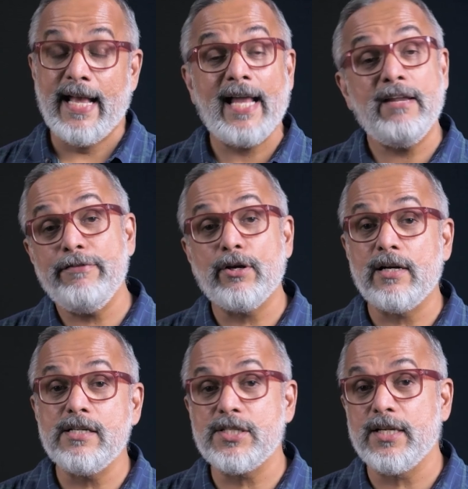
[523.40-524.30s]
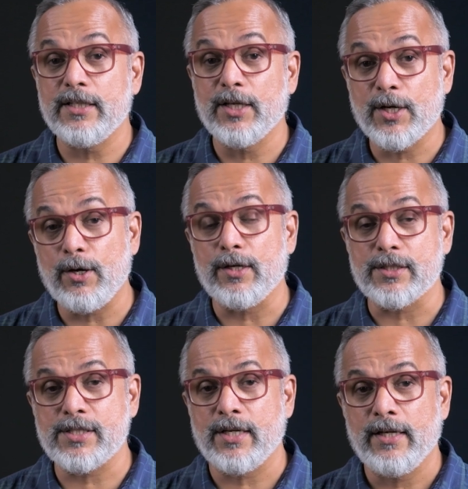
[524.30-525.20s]
And if you consider the
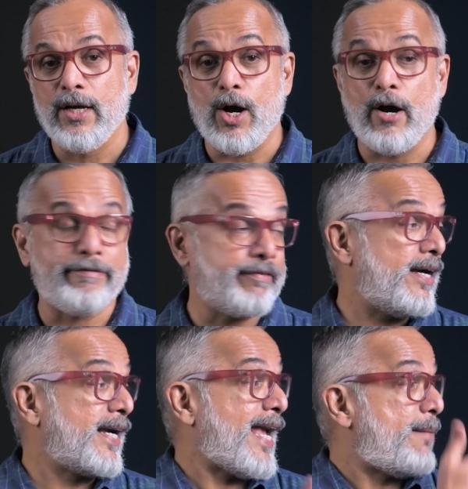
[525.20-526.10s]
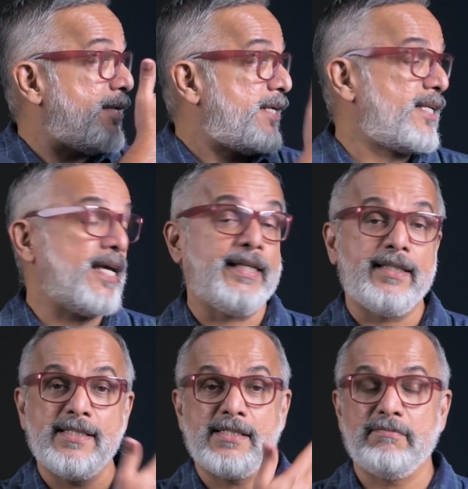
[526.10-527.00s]
cost of a cabinet like
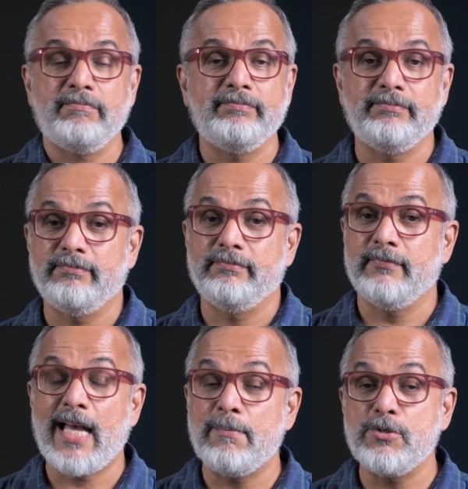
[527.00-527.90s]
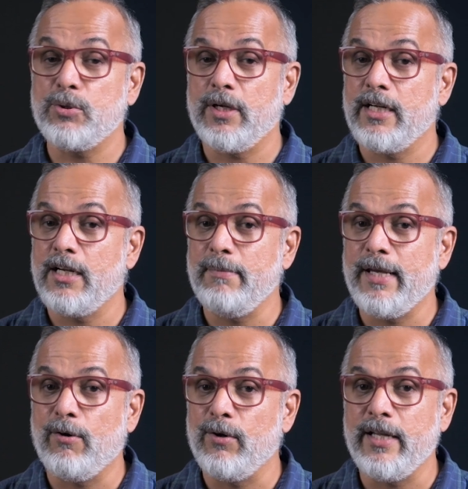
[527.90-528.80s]
this, I'm sure it'll
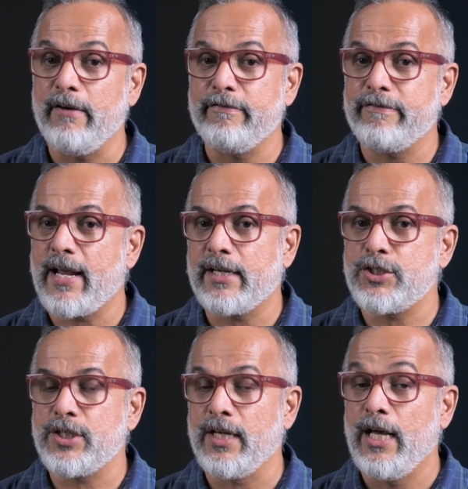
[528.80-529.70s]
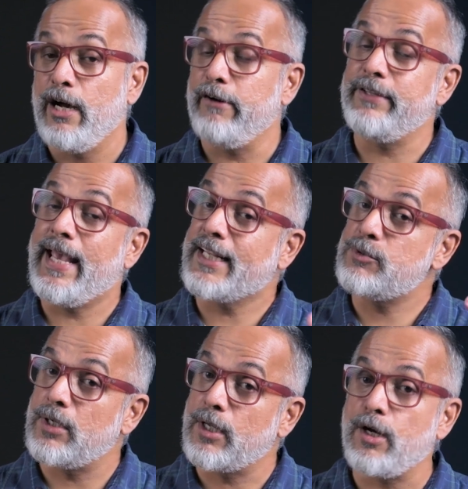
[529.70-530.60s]
be only a fraction of the
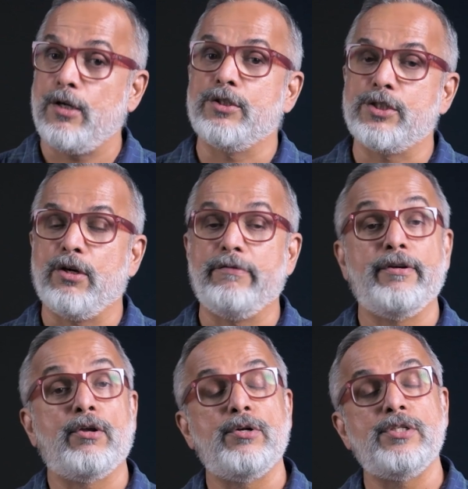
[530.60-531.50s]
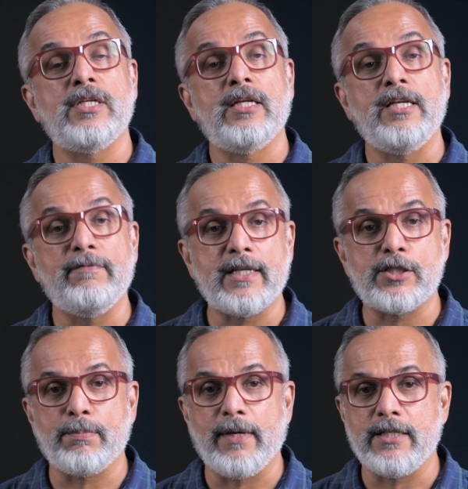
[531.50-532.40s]
actual cost of your original
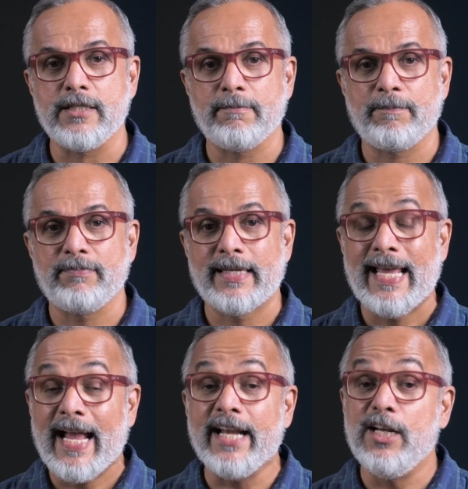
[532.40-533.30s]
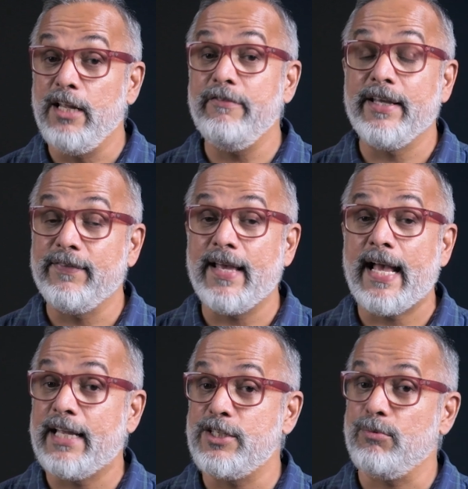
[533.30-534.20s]
investment. And leaving
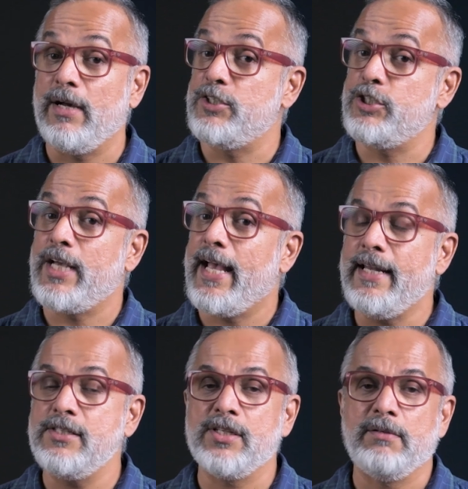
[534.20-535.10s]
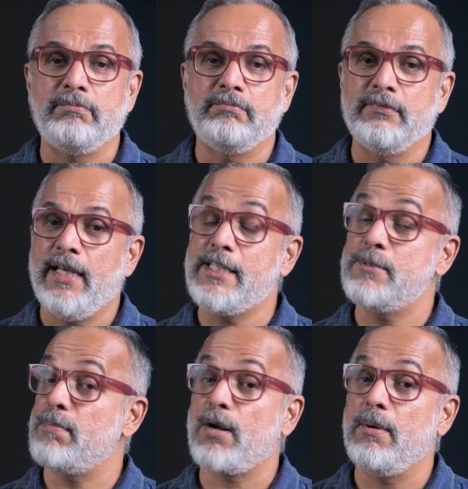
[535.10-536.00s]
that to chance is
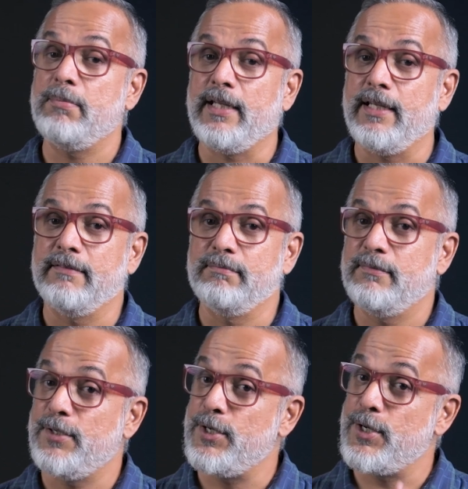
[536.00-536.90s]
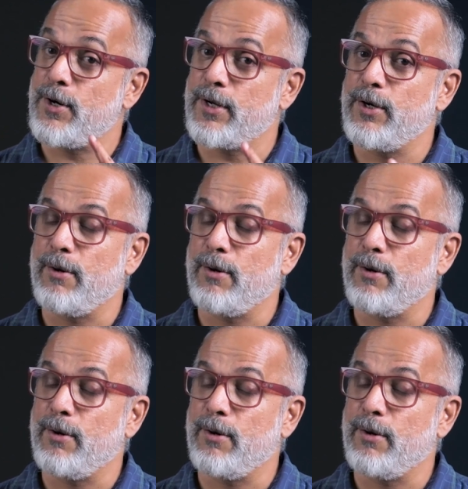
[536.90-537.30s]
probably not an